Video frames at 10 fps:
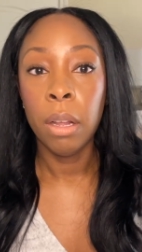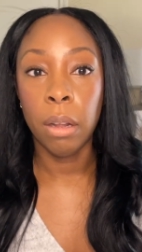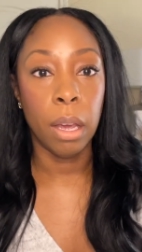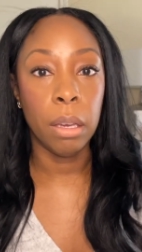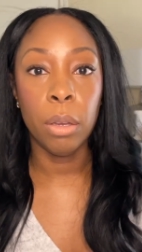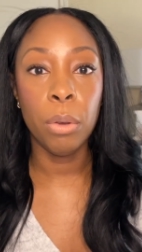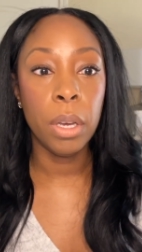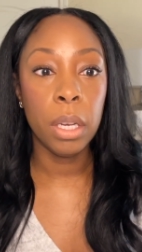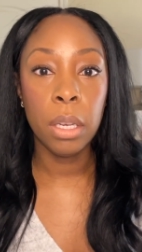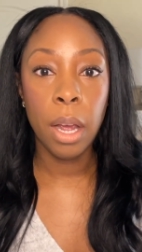Like you
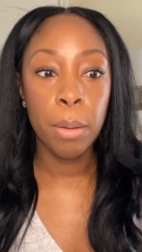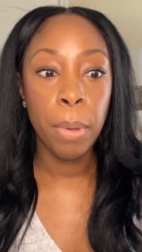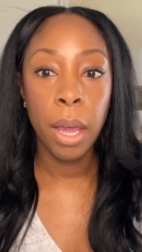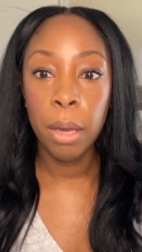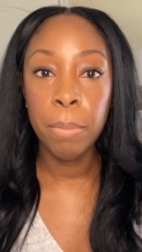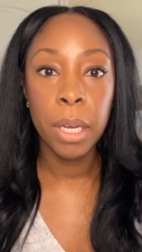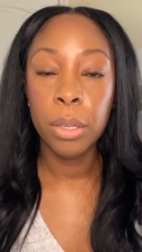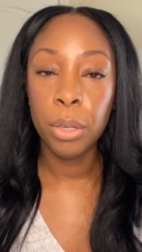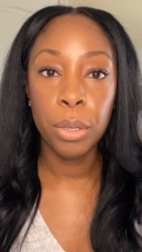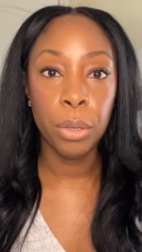could not pay me
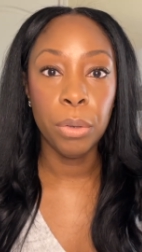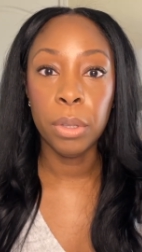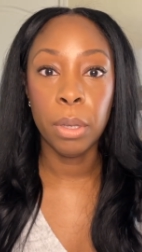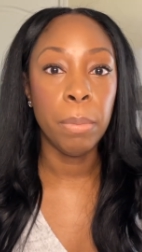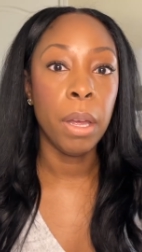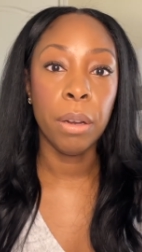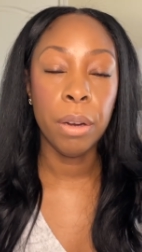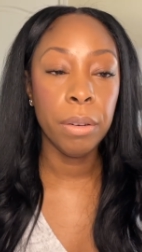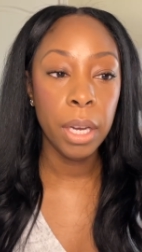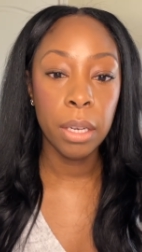to do some other
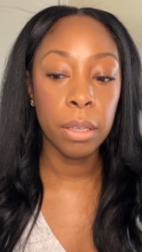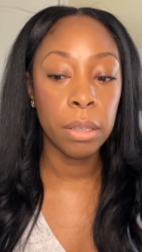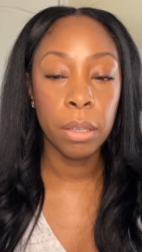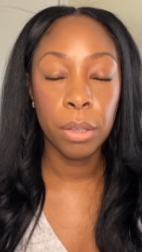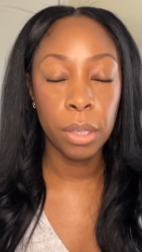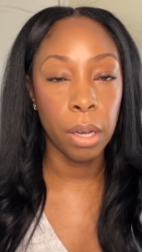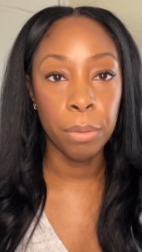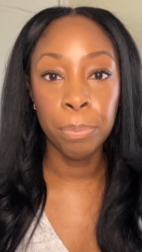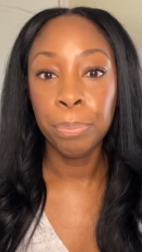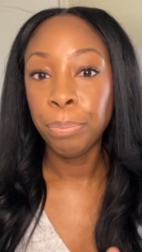careers. So
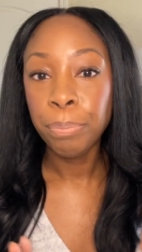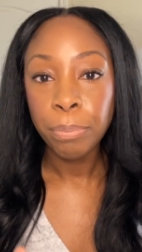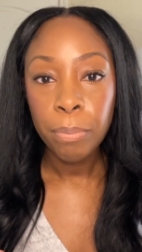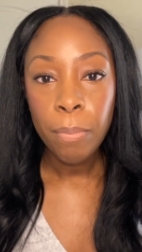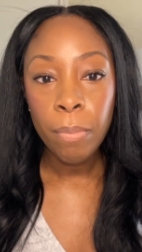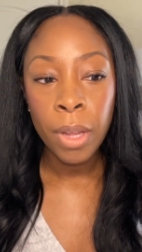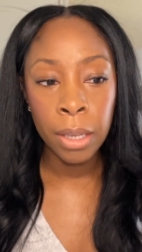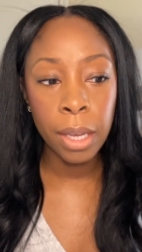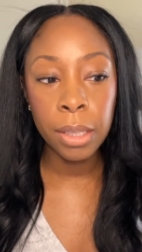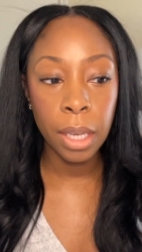
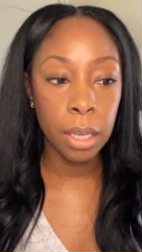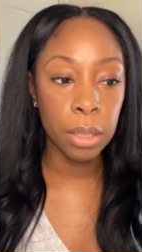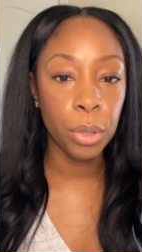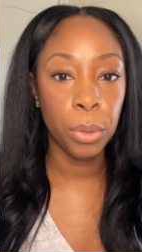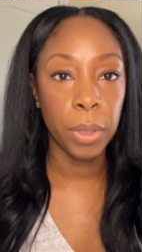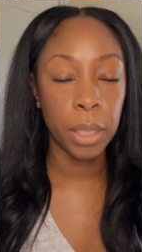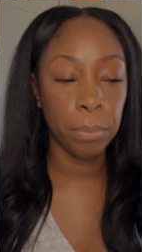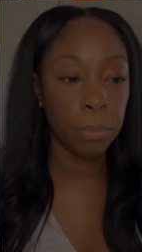let's get into it.